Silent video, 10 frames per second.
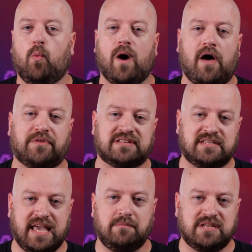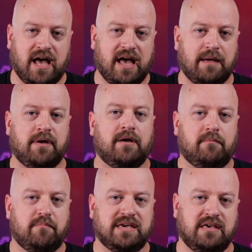while at the same time
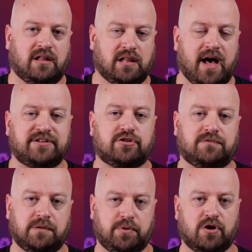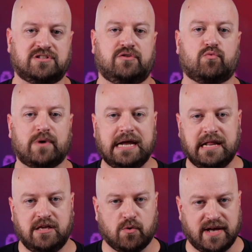making it logical for the person
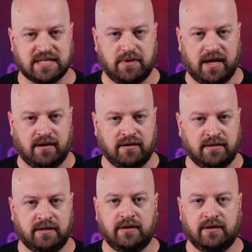reading your resume.